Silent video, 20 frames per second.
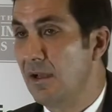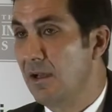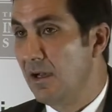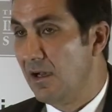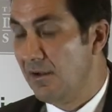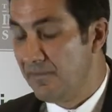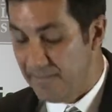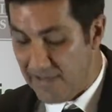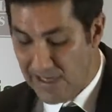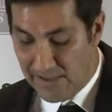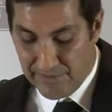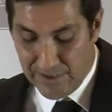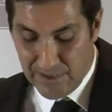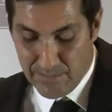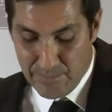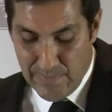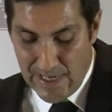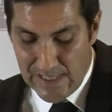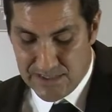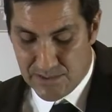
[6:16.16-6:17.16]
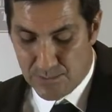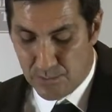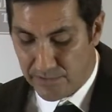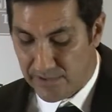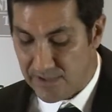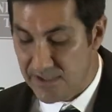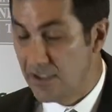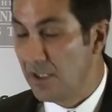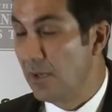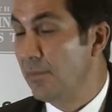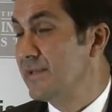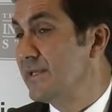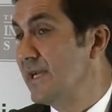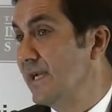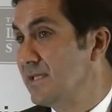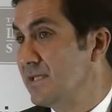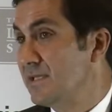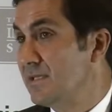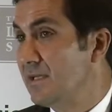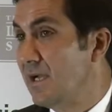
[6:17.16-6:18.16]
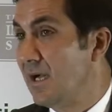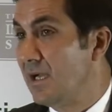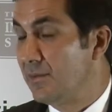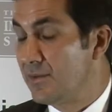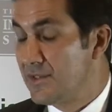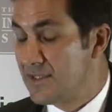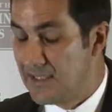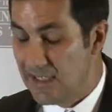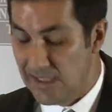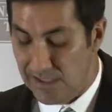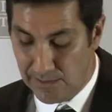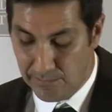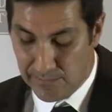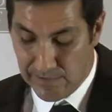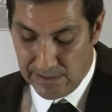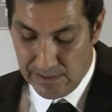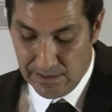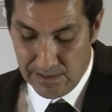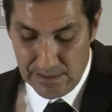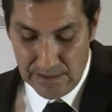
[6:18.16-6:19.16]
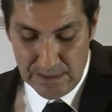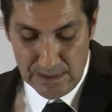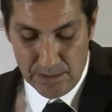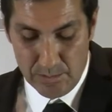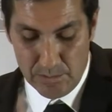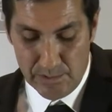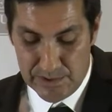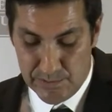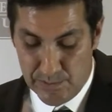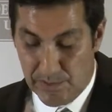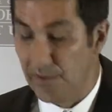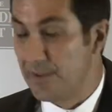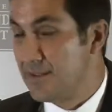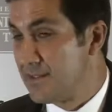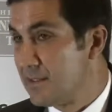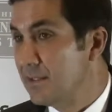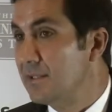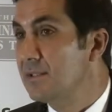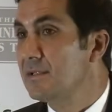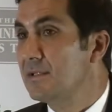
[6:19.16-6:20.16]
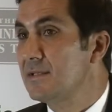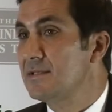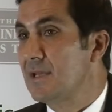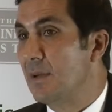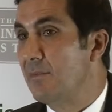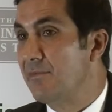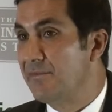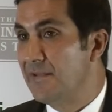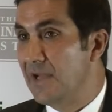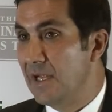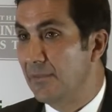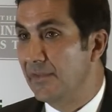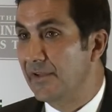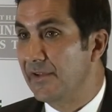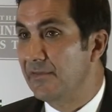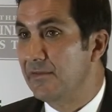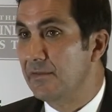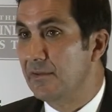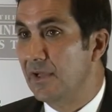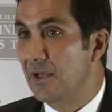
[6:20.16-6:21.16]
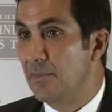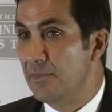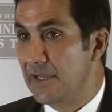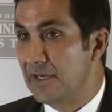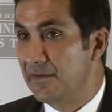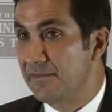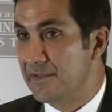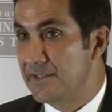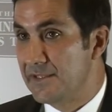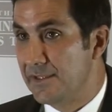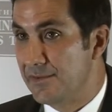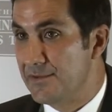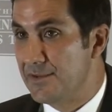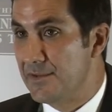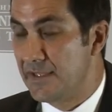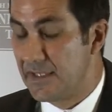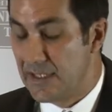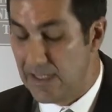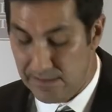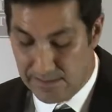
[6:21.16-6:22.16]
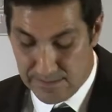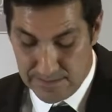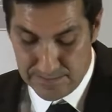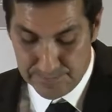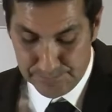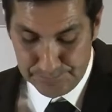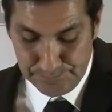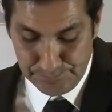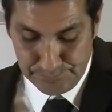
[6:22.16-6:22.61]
I found that it matched what the child protection data was telling me, which was that some families are better for children than others.